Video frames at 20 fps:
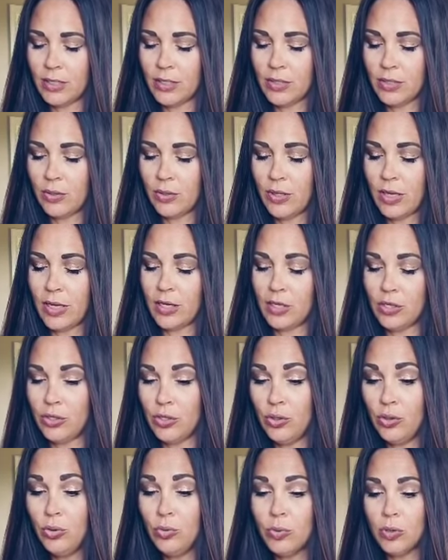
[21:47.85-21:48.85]
so that
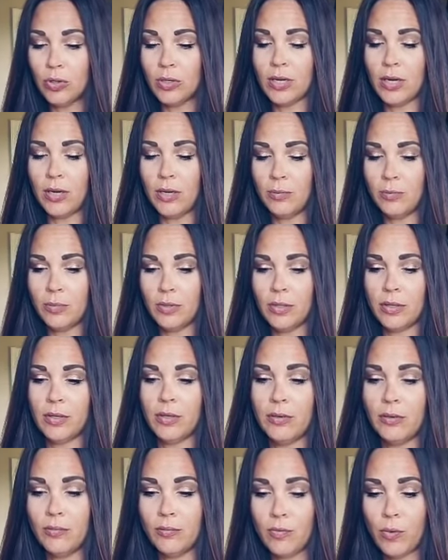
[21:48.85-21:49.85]
you will come
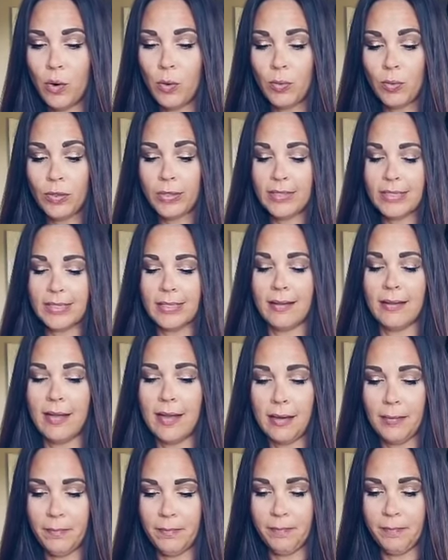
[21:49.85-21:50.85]
forward to
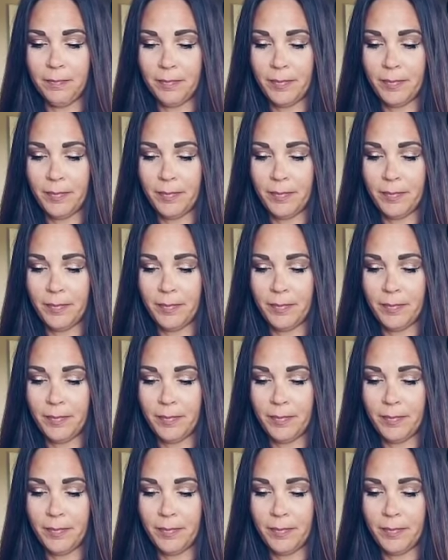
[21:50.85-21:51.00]
them,